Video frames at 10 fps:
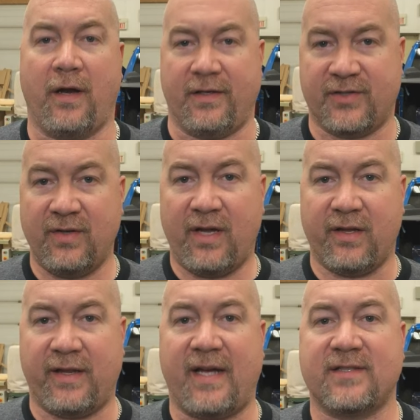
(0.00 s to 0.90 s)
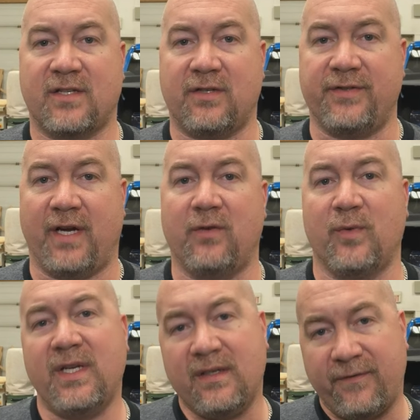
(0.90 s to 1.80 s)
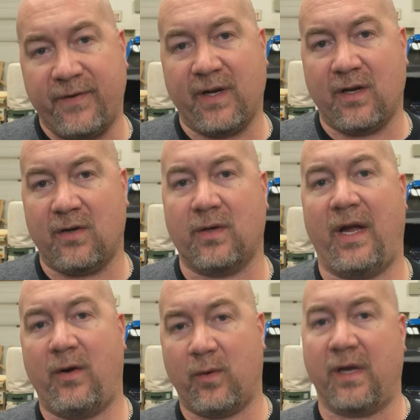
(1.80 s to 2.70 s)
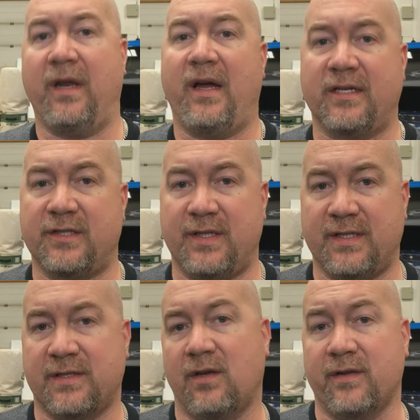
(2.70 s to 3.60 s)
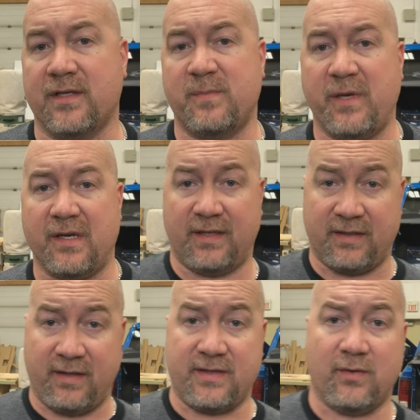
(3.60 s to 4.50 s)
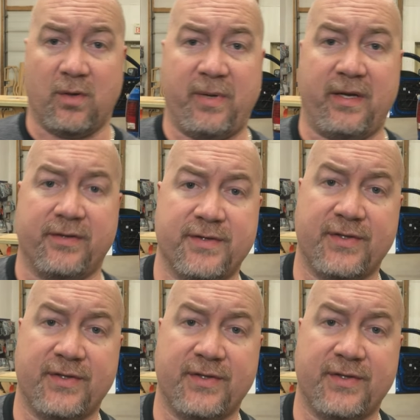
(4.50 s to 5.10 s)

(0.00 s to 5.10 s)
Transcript: All right, so now that that's all done, we need to figure out how we're gonna actually install these speakers into these door panels.